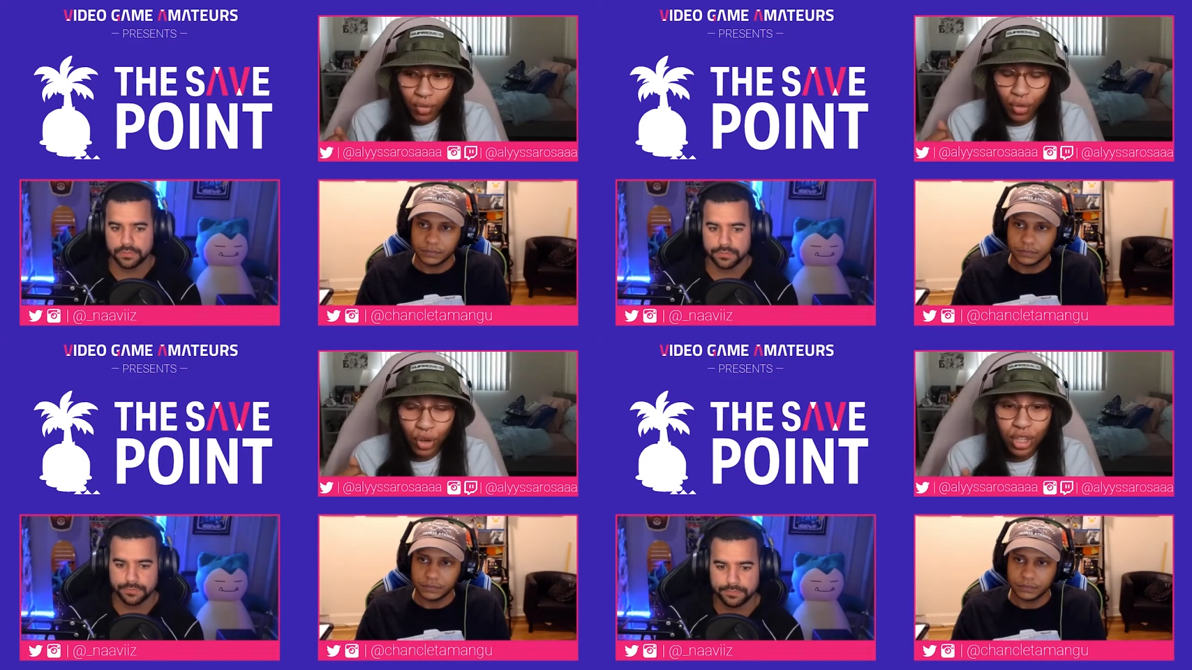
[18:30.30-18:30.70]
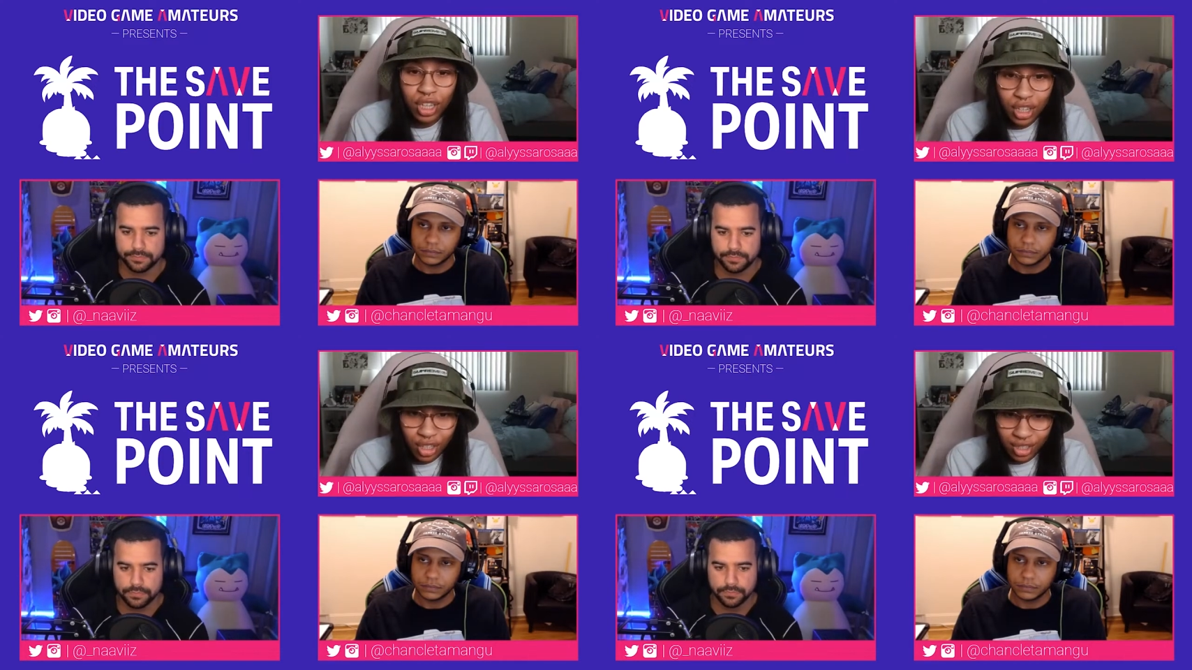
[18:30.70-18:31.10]
Speaker 1: for
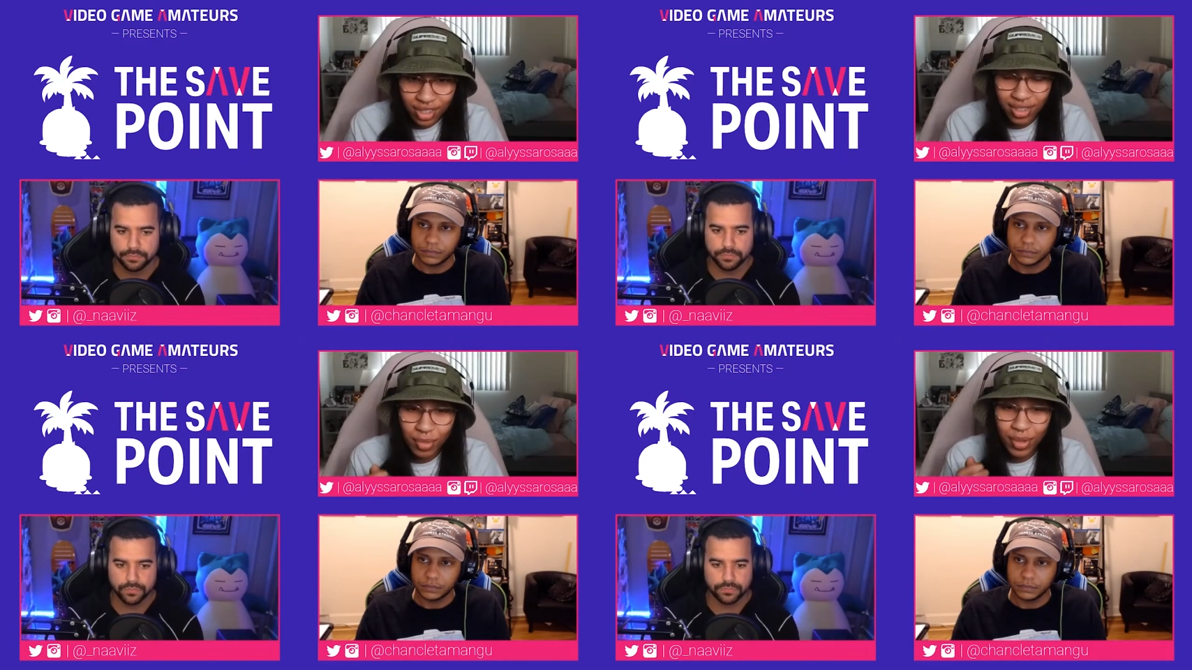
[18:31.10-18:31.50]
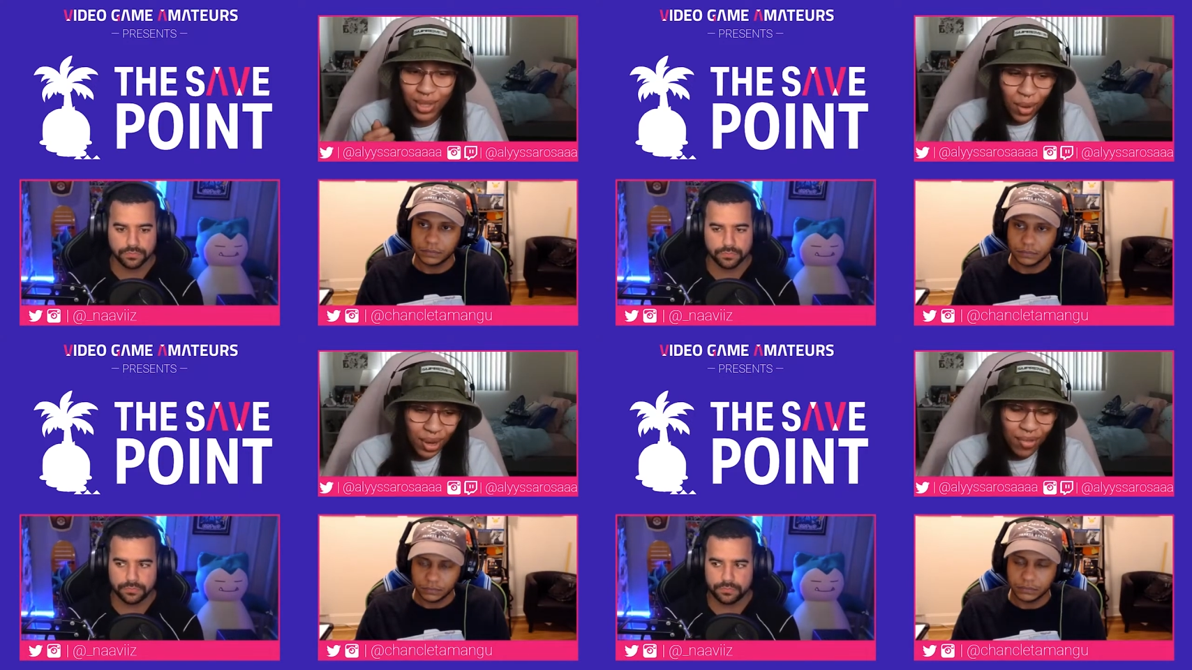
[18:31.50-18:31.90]
years,
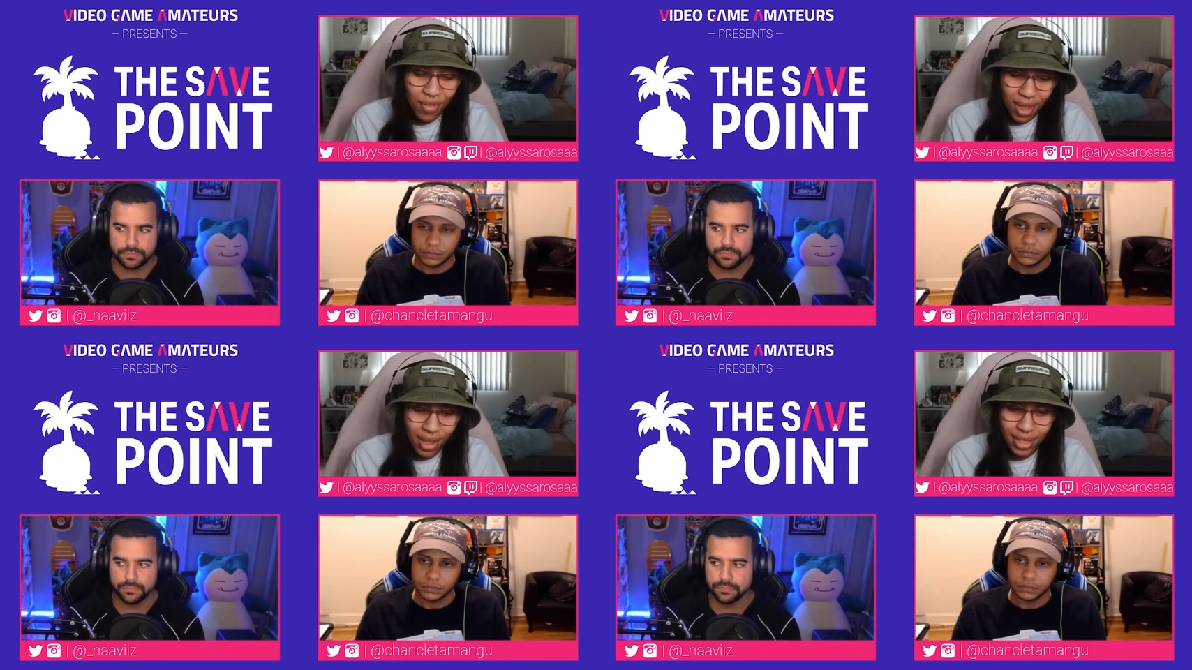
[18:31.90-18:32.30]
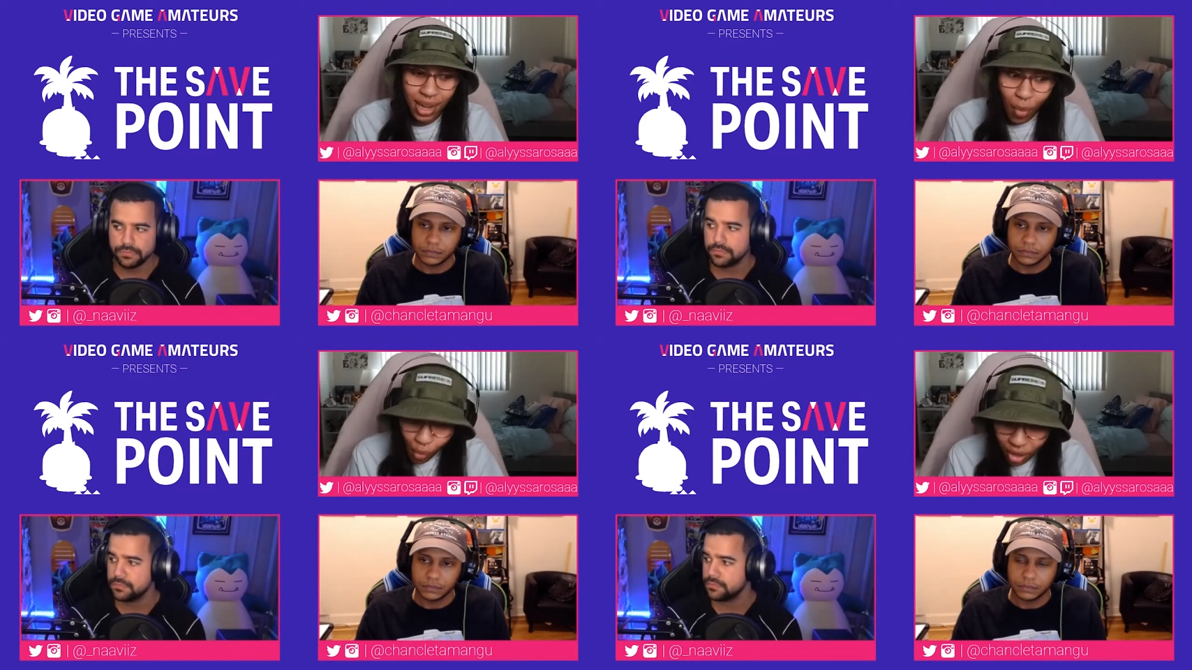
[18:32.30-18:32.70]
Sony fans, and
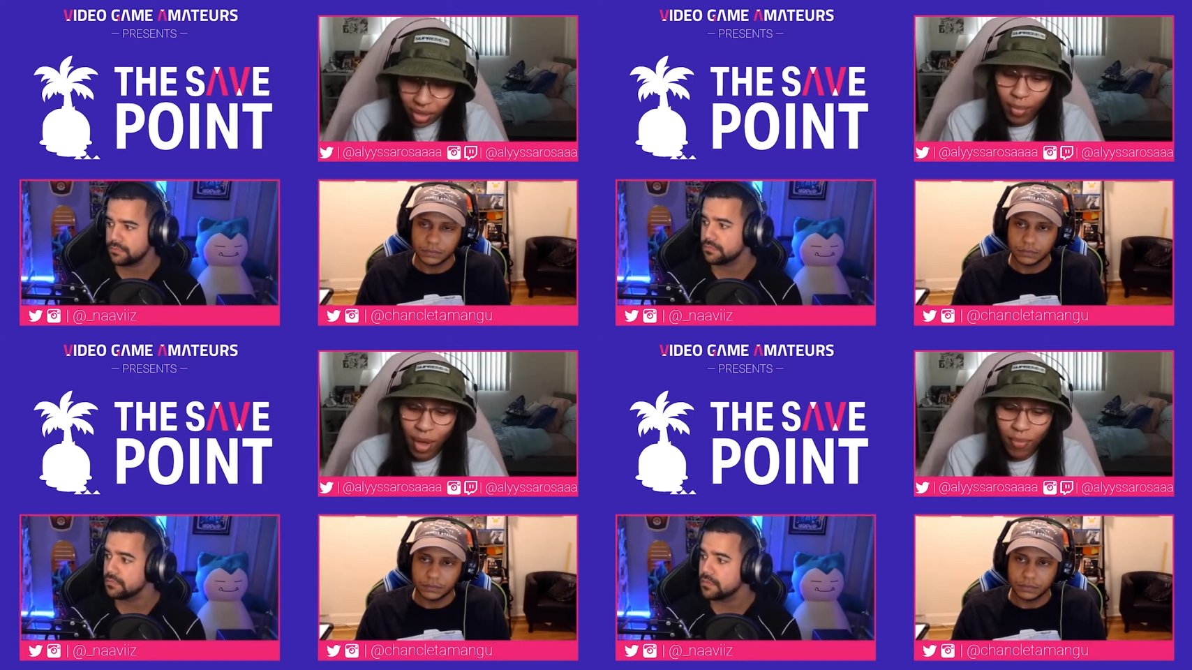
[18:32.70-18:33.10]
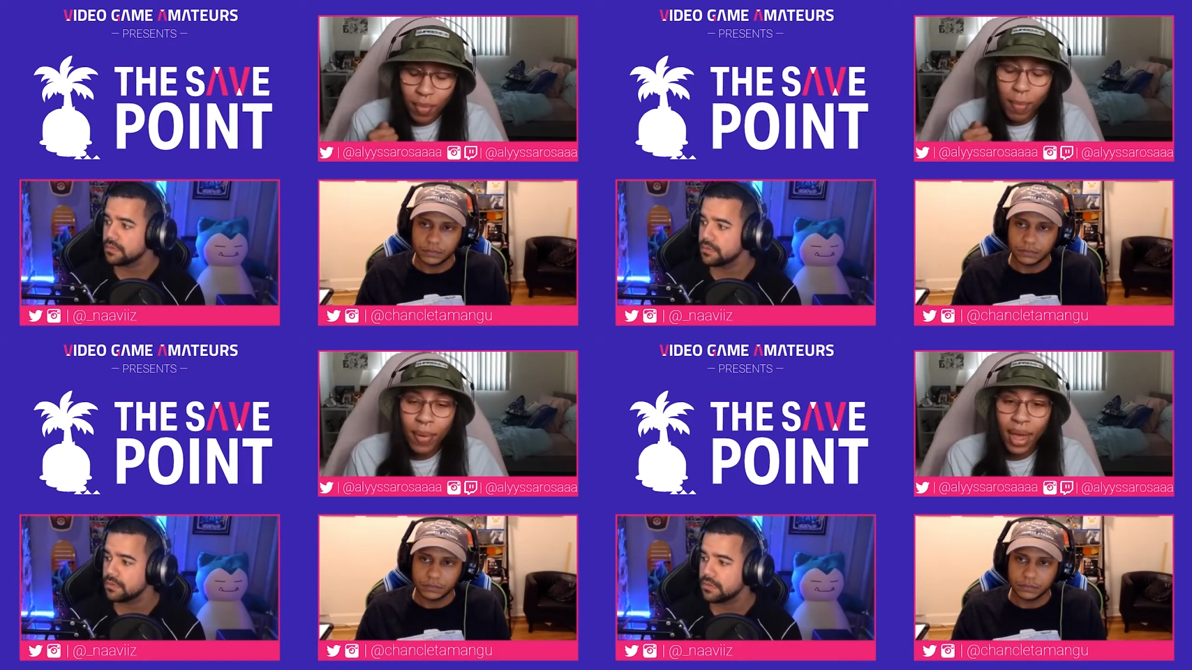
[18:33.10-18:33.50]
I'm one of them, have
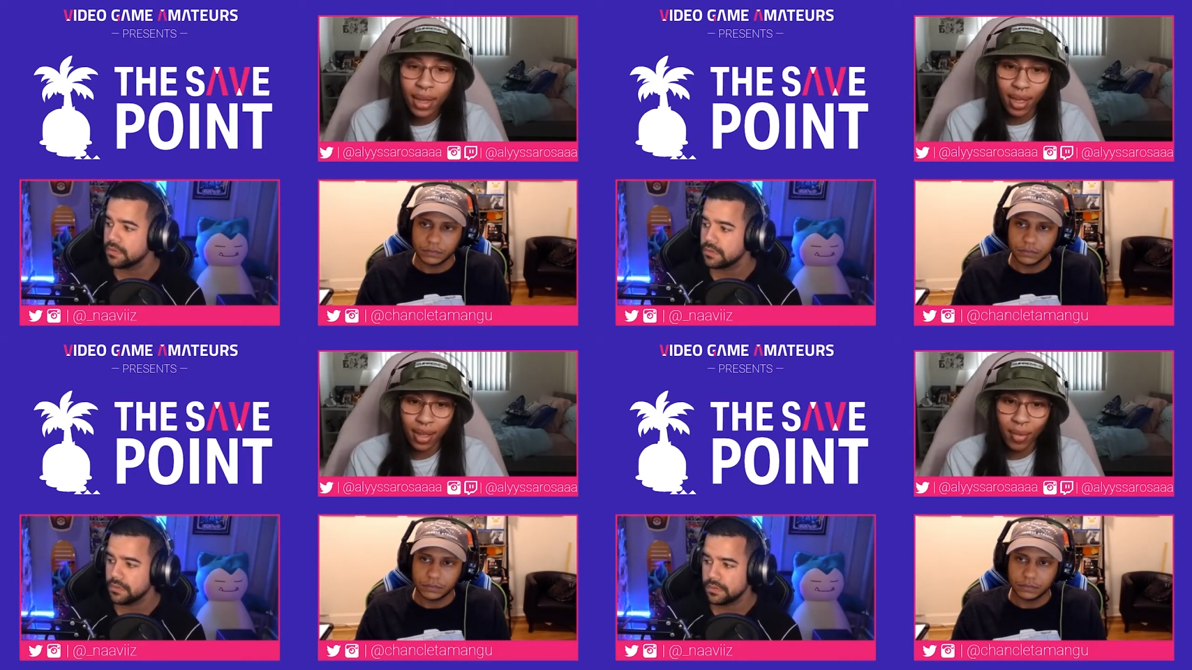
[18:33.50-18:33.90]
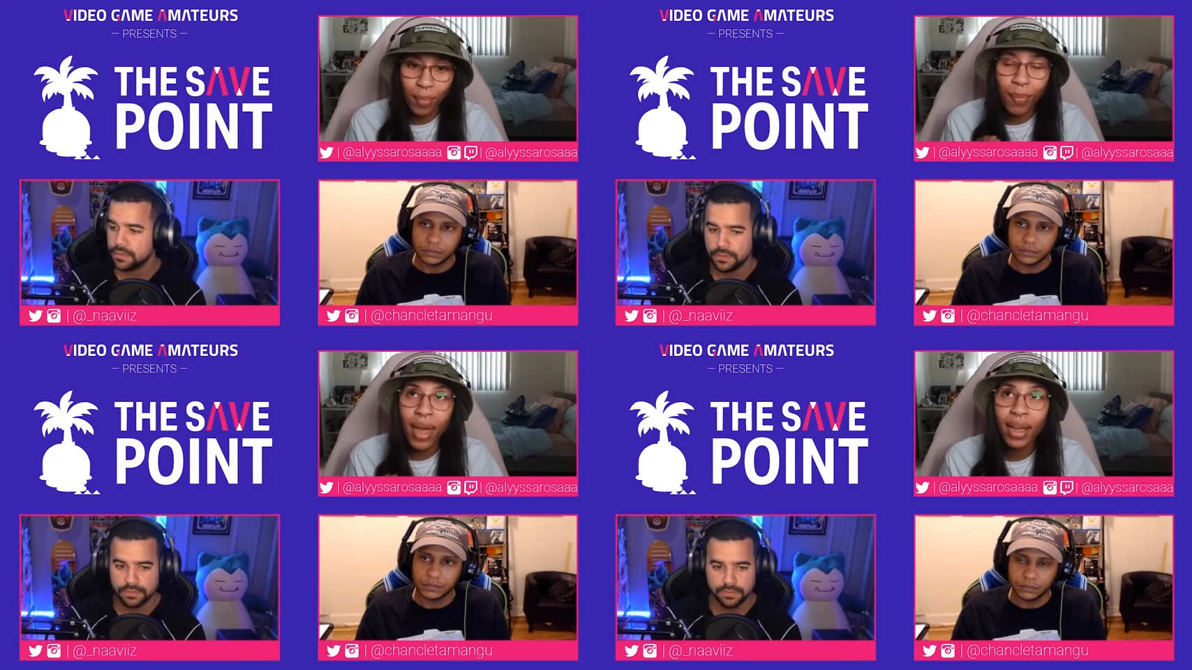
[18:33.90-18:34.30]
been begging,
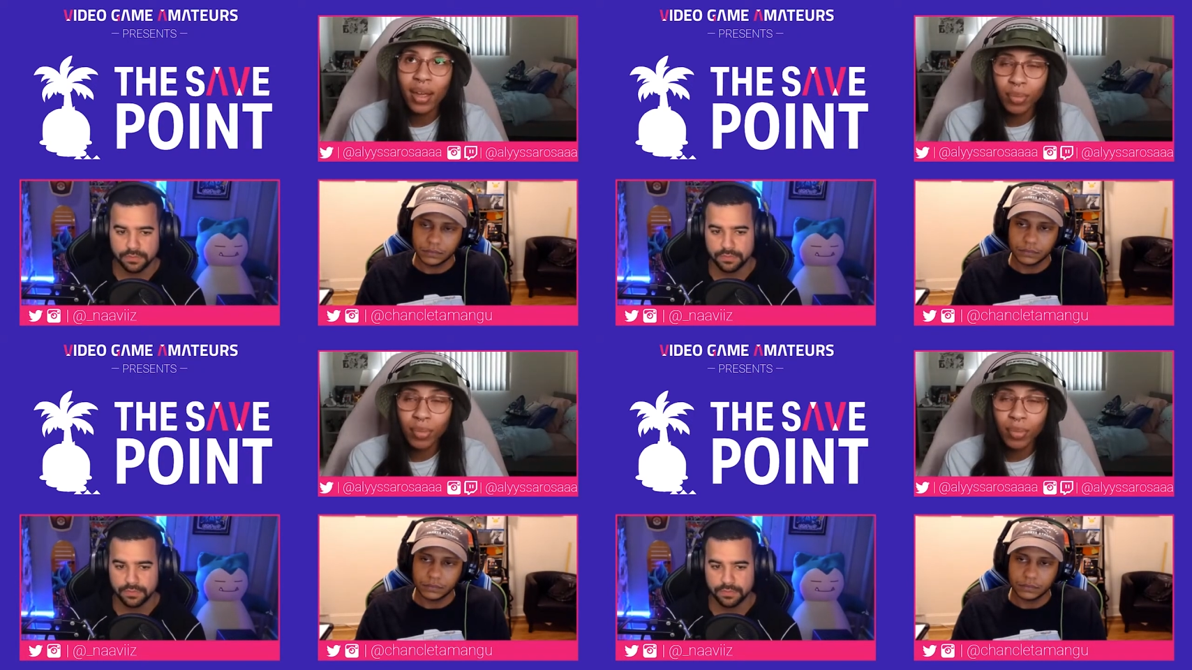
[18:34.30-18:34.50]
begging